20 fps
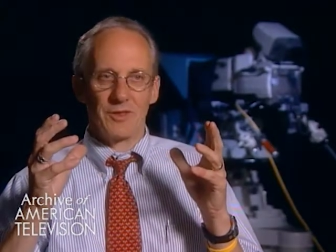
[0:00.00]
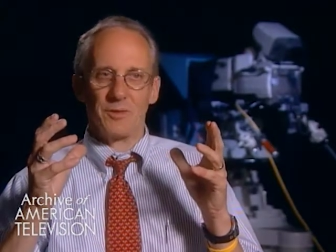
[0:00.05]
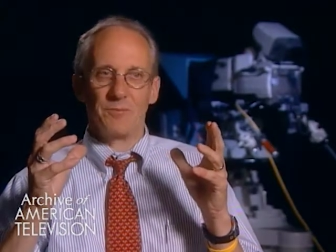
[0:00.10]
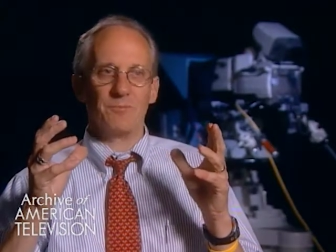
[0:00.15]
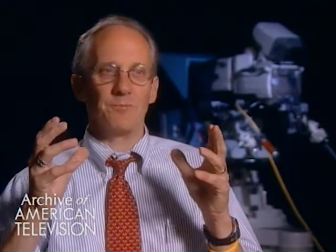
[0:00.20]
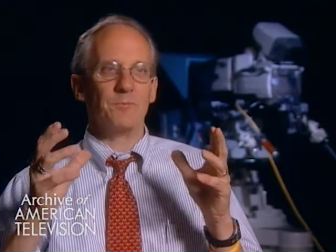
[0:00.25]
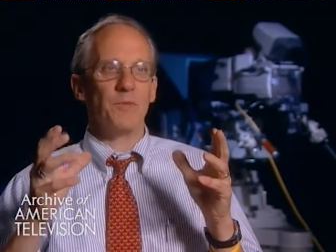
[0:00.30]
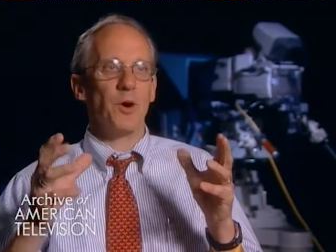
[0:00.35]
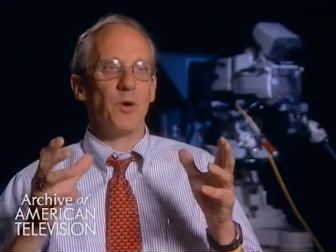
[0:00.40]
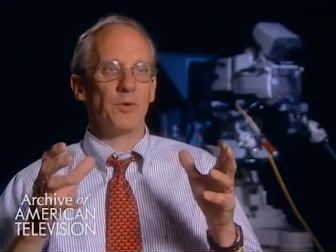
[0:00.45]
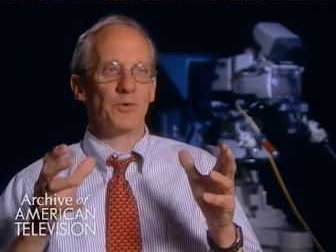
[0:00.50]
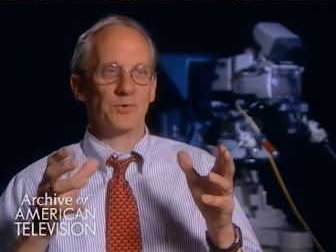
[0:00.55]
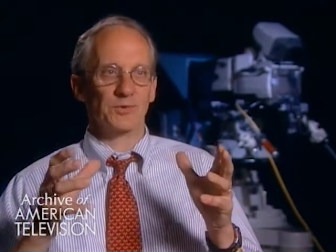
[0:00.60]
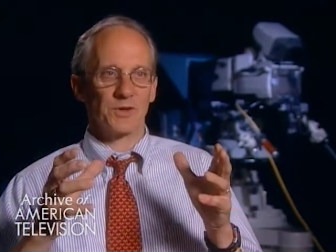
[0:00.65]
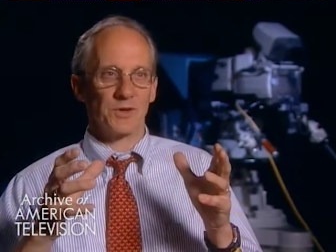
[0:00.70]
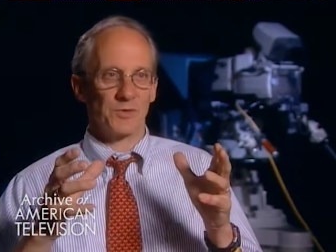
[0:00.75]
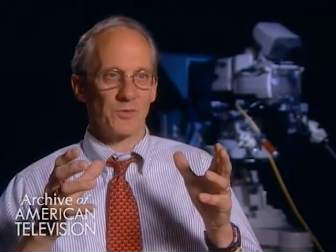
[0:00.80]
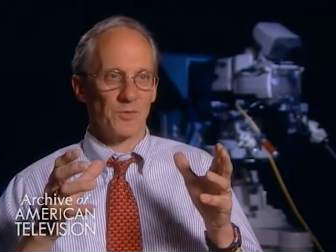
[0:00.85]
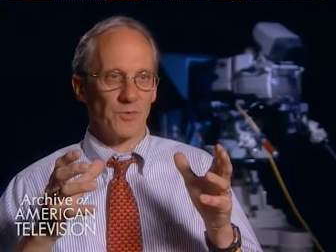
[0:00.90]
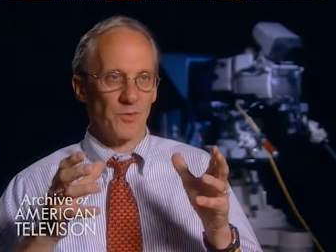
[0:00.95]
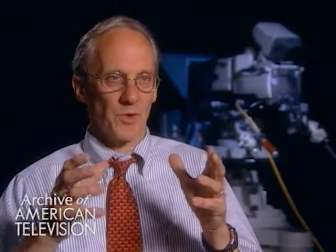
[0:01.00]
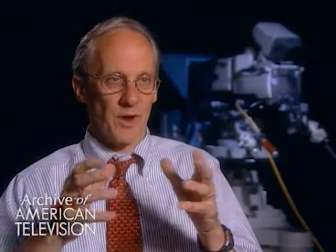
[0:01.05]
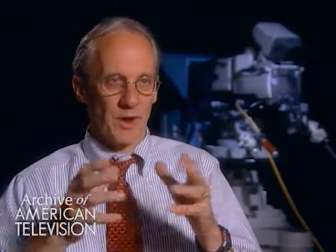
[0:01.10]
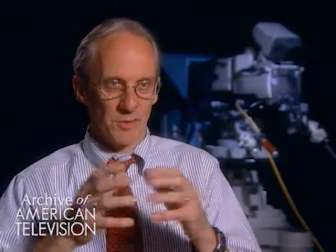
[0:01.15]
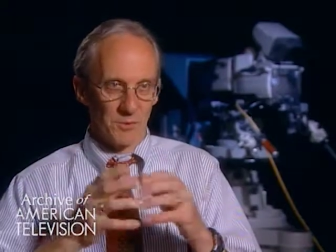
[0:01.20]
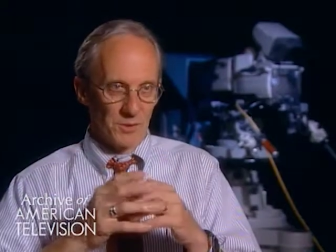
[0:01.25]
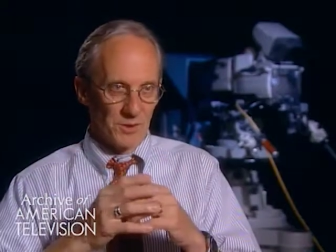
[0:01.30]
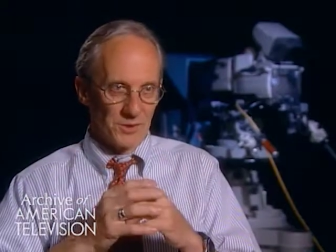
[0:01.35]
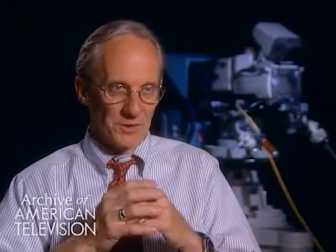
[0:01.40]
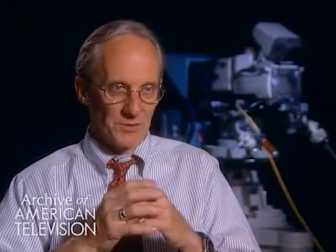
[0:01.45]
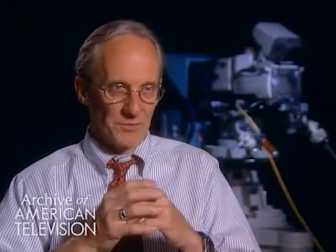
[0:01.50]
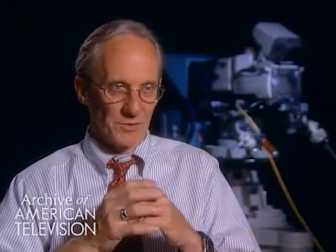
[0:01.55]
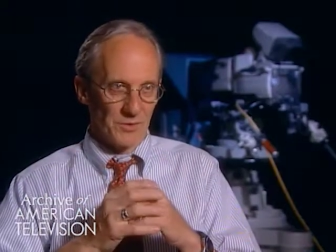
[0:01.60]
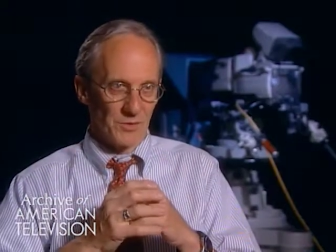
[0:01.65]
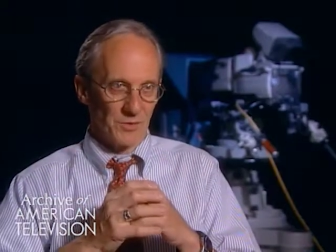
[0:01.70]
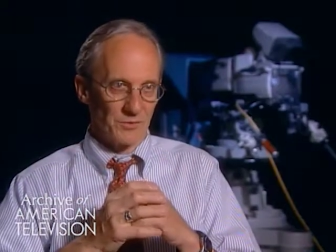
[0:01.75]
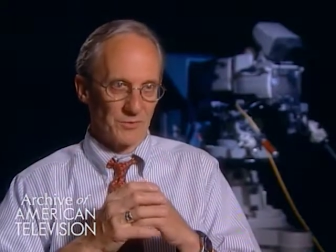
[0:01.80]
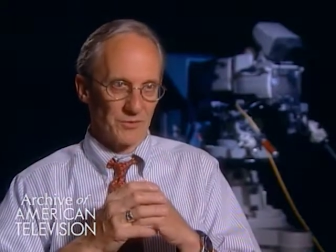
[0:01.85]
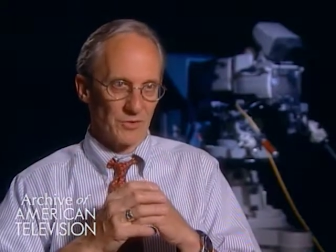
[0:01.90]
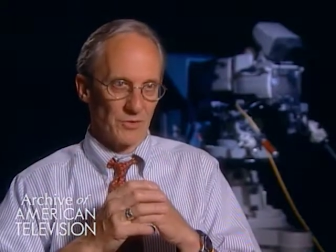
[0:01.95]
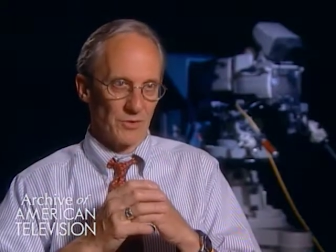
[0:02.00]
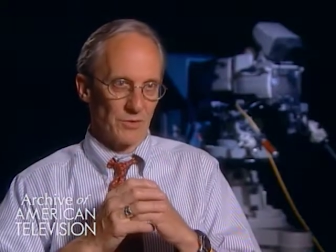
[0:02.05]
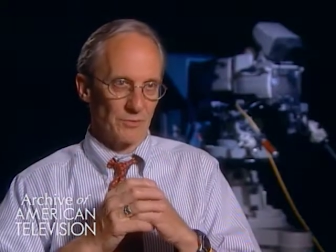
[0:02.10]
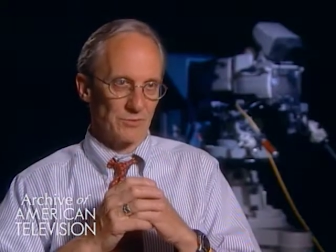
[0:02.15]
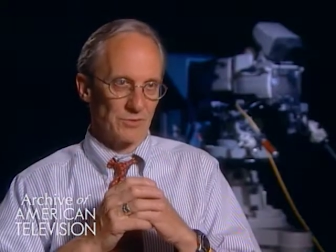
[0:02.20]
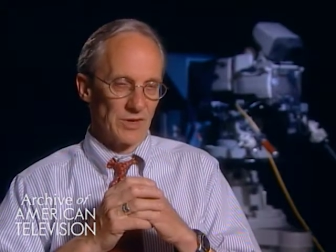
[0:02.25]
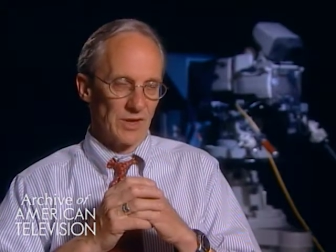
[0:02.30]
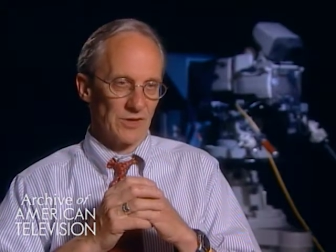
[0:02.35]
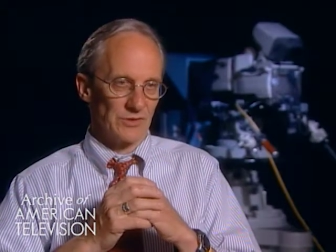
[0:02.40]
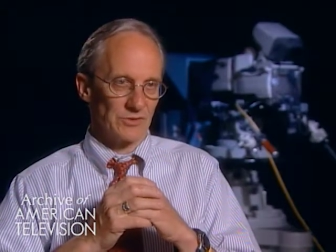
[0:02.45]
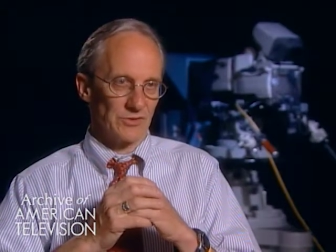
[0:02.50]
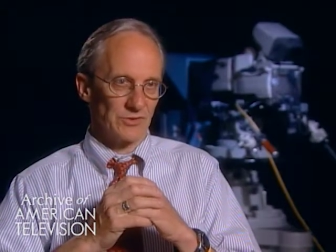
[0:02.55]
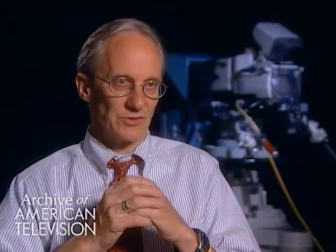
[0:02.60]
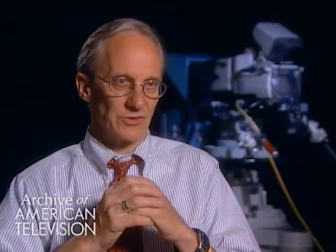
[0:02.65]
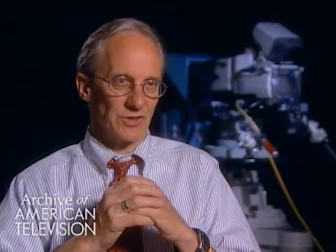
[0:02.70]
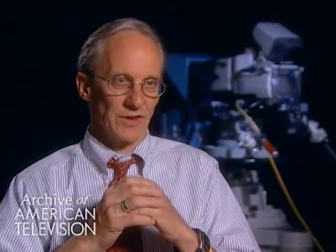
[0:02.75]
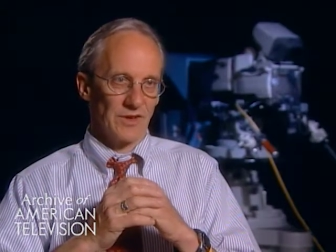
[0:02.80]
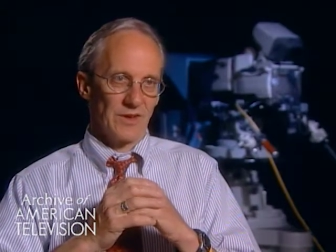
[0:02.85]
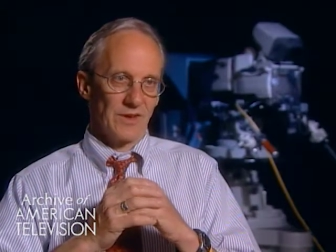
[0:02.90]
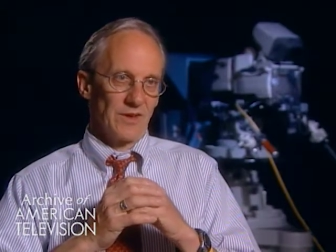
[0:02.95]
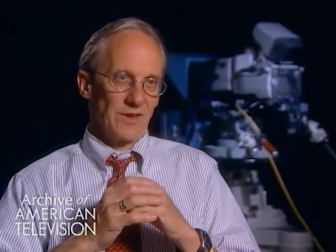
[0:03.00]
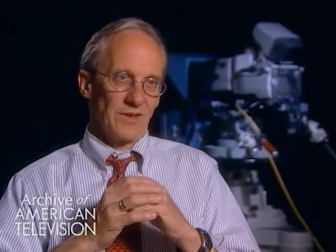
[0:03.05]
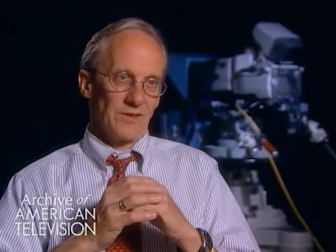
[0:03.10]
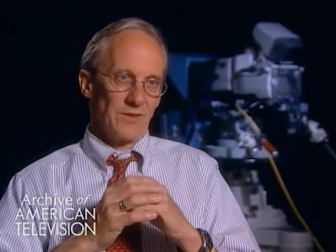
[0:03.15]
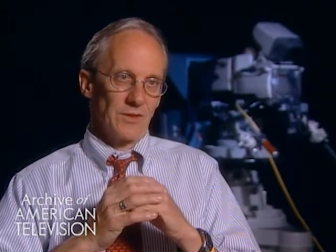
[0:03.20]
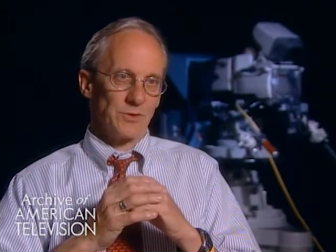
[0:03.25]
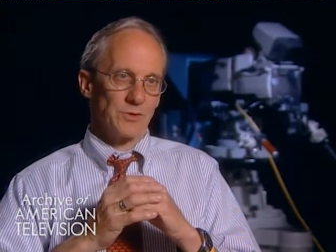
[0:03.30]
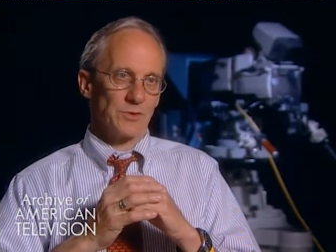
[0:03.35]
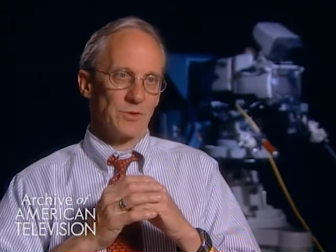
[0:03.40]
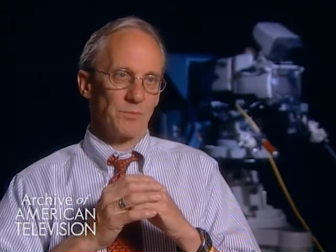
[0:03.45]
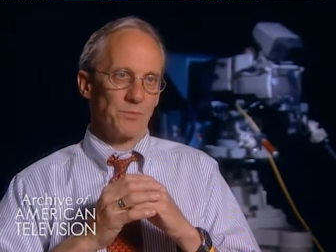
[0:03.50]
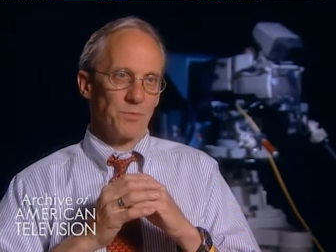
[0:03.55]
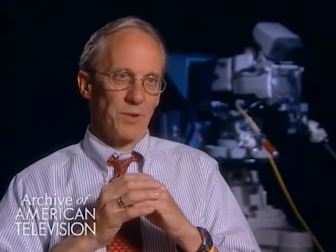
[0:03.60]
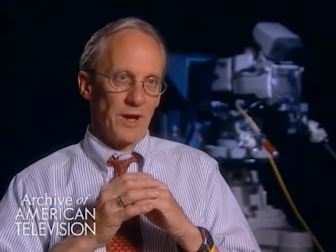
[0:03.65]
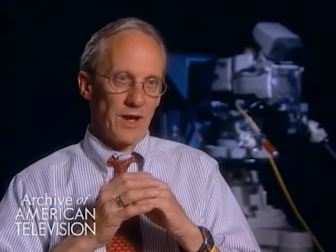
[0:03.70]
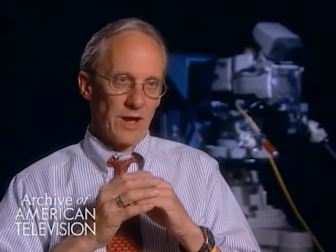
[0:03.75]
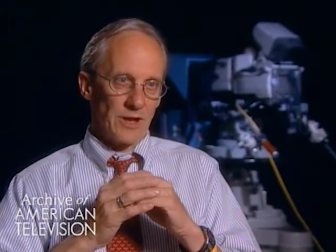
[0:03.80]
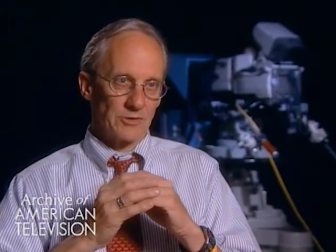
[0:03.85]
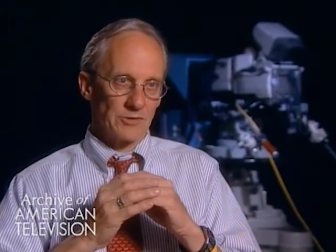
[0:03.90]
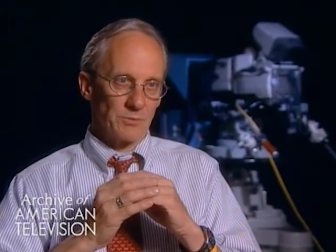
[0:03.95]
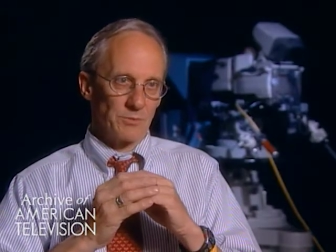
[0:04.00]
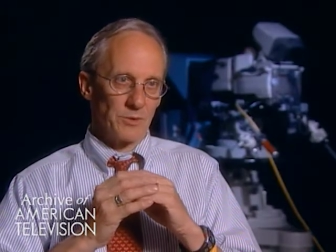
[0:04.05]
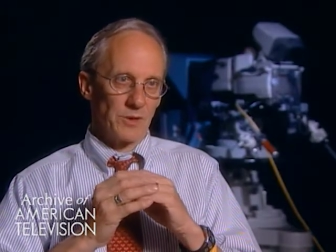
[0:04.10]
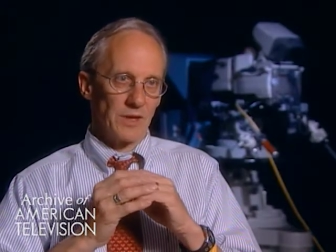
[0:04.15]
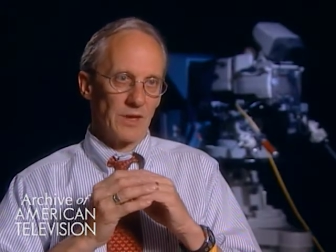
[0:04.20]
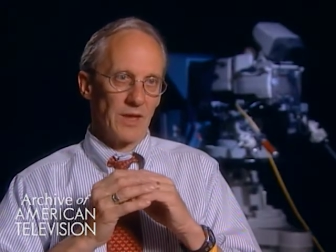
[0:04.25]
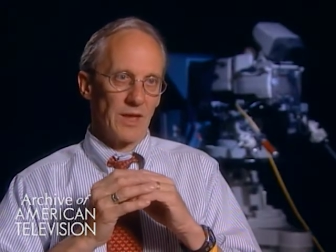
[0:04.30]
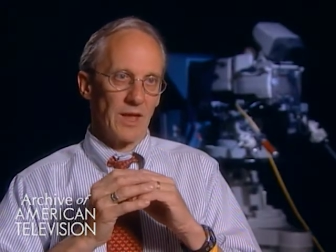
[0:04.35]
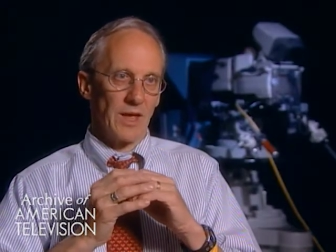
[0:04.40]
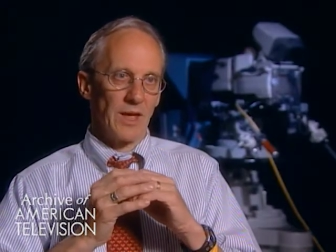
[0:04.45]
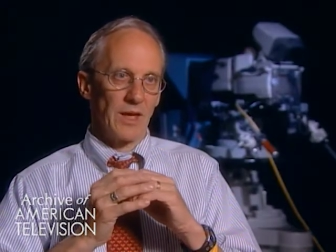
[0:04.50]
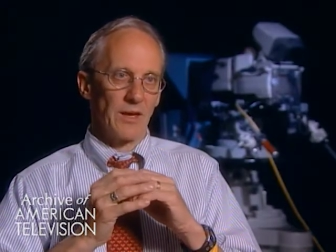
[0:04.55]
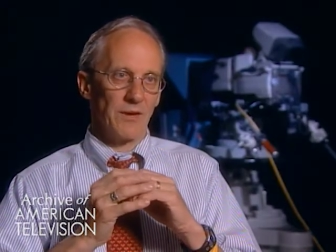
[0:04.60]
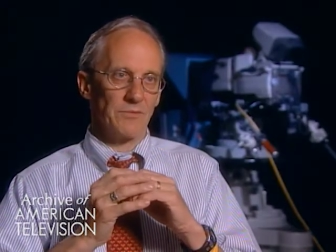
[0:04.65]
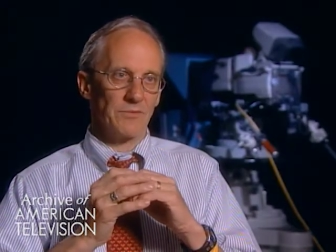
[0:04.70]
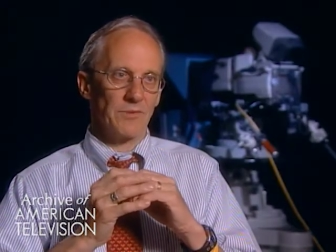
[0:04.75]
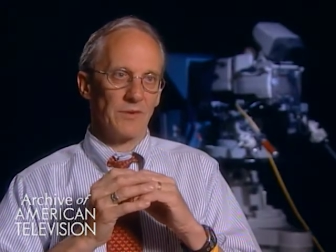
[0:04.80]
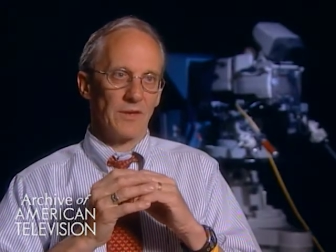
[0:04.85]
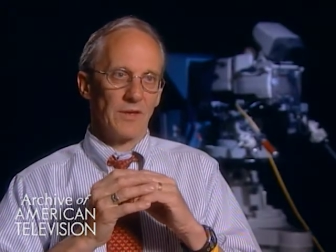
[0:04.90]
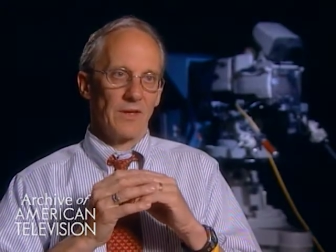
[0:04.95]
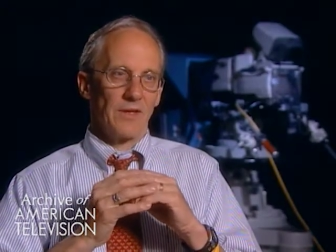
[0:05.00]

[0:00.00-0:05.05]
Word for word: the most incredibly difficult circumstances that you could possibly have